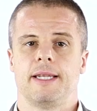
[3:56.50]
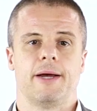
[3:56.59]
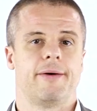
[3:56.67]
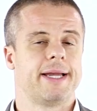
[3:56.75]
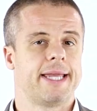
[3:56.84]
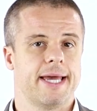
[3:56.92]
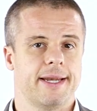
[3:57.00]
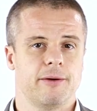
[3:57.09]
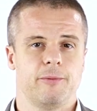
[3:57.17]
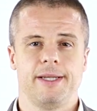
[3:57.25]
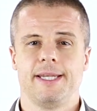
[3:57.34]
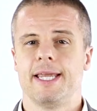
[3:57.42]
Now, I get it.
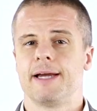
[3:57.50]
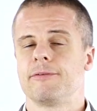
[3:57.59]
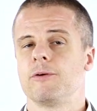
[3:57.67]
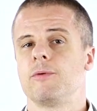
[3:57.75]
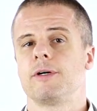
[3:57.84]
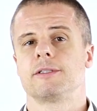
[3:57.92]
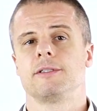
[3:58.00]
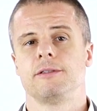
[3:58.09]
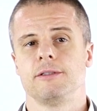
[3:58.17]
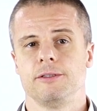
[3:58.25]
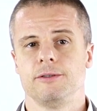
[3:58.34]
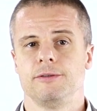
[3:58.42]
We never want to
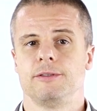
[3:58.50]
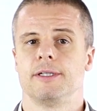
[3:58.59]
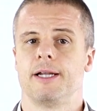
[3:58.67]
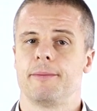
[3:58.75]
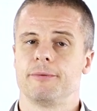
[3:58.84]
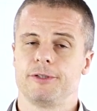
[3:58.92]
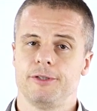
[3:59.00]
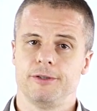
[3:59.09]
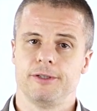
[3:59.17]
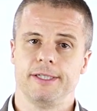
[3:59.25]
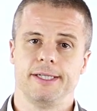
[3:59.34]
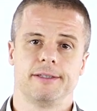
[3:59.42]
lose an
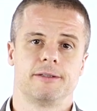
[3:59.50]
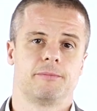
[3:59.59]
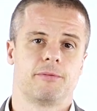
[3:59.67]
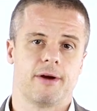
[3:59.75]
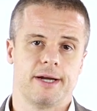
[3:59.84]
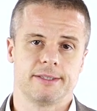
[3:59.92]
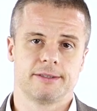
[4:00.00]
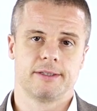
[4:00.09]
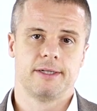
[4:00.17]
opportunity to price.